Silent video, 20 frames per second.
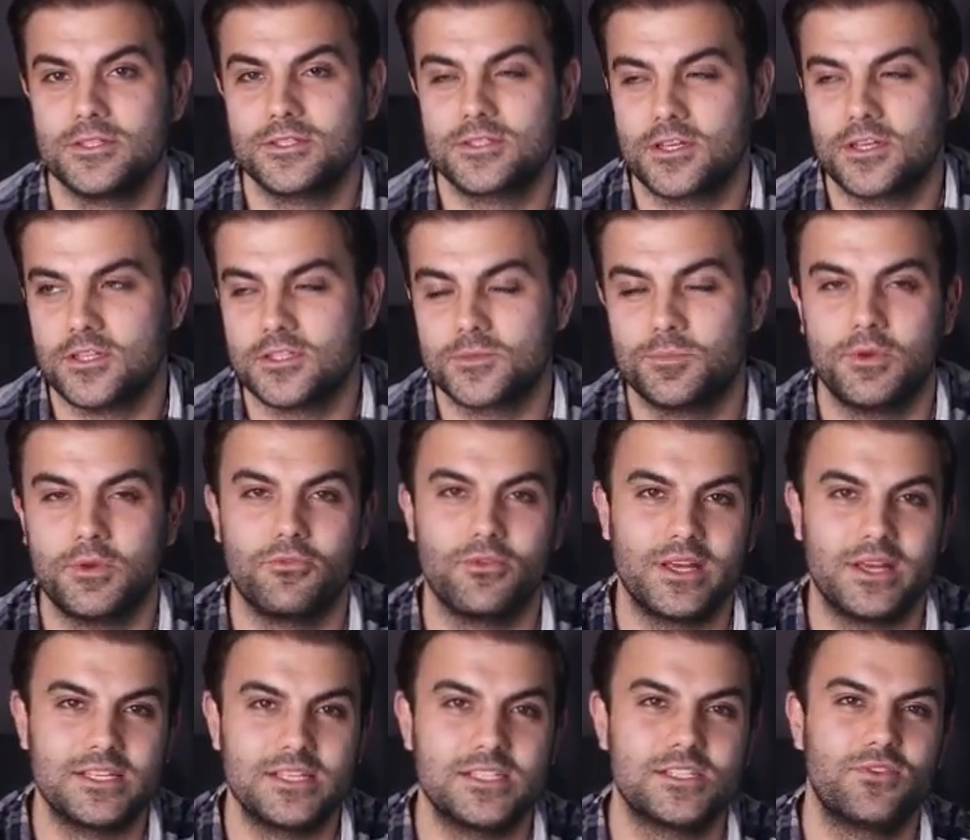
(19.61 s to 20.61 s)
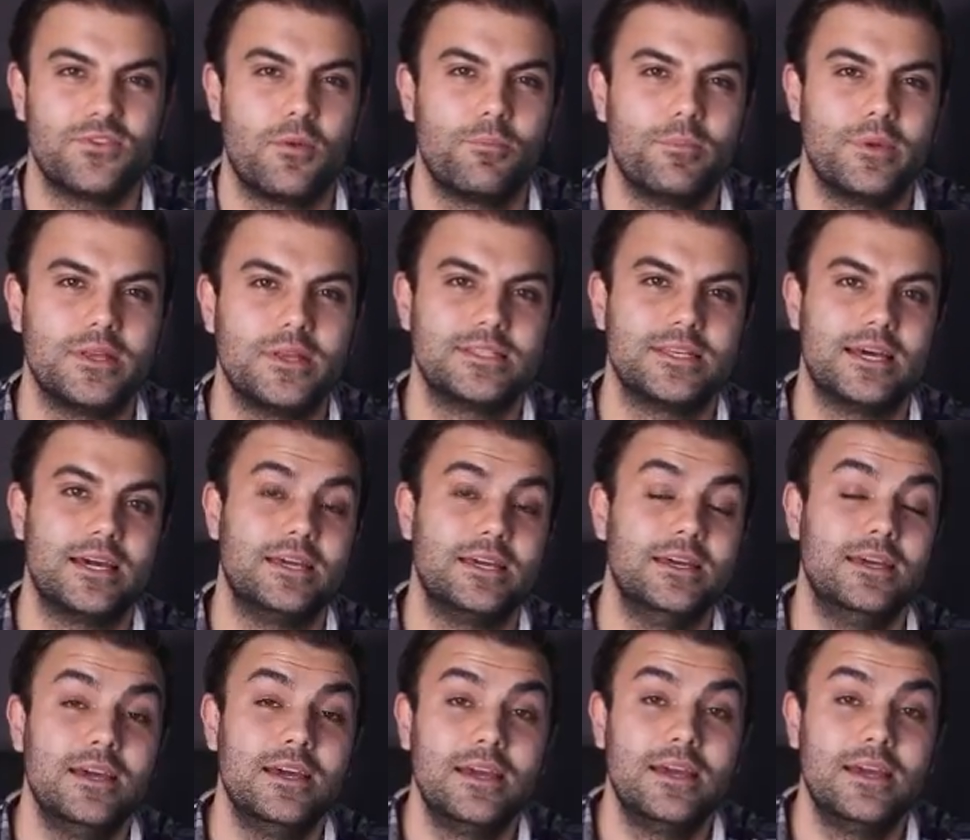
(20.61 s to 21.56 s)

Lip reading: It's going to be released around midday.